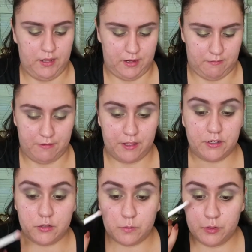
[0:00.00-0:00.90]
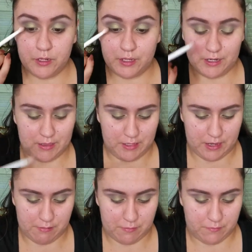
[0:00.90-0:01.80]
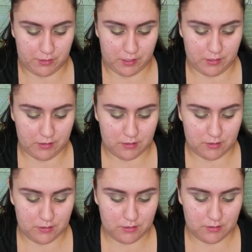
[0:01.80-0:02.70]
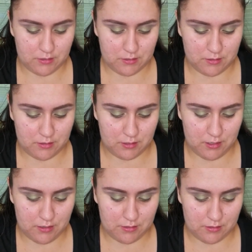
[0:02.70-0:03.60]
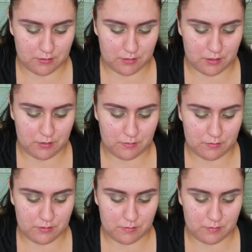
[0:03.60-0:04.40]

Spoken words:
and I feel like just putting it in the outer V just to see how this goes.